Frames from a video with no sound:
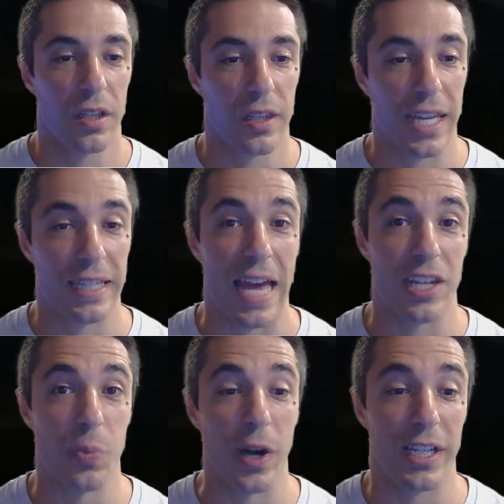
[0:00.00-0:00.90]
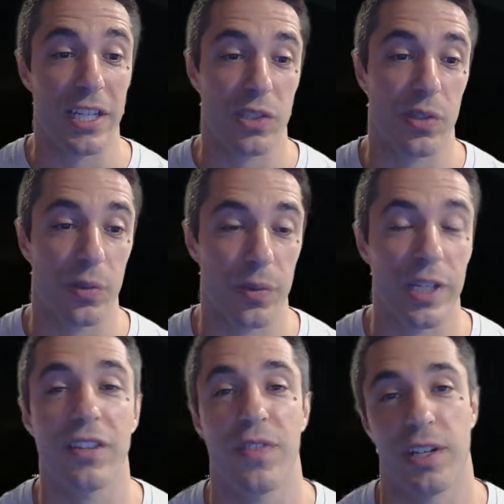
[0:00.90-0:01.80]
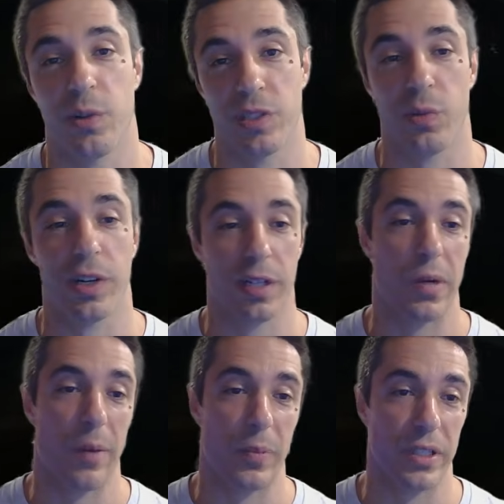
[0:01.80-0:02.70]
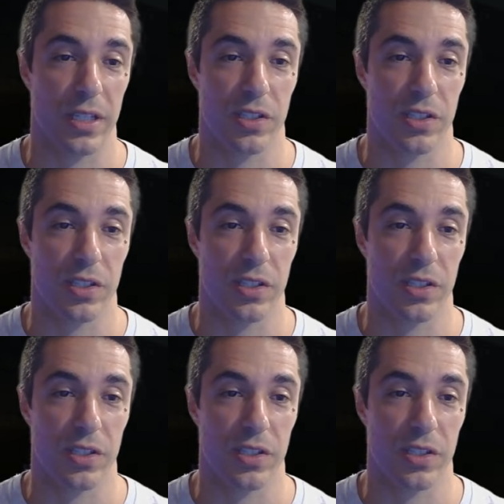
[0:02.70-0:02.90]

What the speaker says: thing that is working, so the reconfigure wasn't working properly.